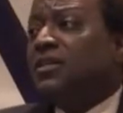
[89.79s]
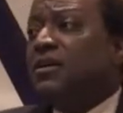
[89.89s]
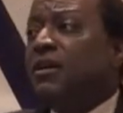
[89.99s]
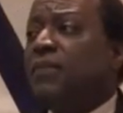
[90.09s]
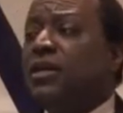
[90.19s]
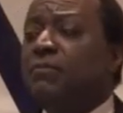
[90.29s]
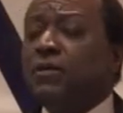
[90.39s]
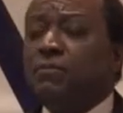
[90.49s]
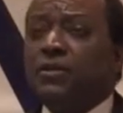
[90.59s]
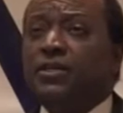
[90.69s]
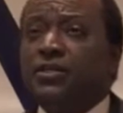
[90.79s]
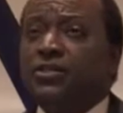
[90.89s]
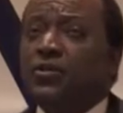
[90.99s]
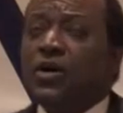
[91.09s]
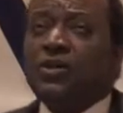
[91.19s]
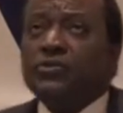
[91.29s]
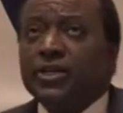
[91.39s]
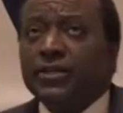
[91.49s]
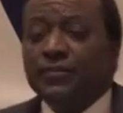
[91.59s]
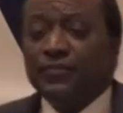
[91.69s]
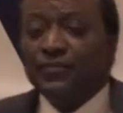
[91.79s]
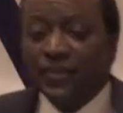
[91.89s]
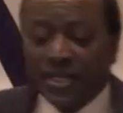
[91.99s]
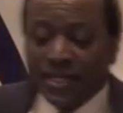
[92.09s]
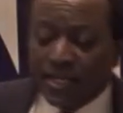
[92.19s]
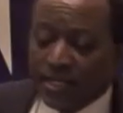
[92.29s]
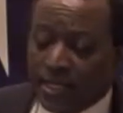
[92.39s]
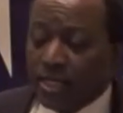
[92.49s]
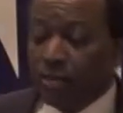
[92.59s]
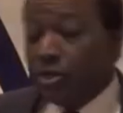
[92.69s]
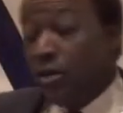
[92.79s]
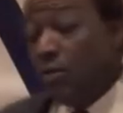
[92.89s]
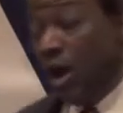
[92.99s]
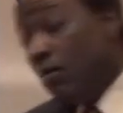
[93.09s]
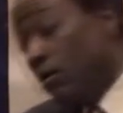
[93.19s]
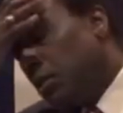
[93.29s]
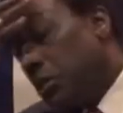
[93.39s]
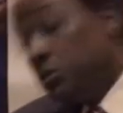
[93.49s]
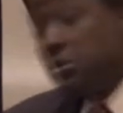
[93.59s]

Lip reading: There are many people in this quandary, and they keep saying, well, what are we going to do?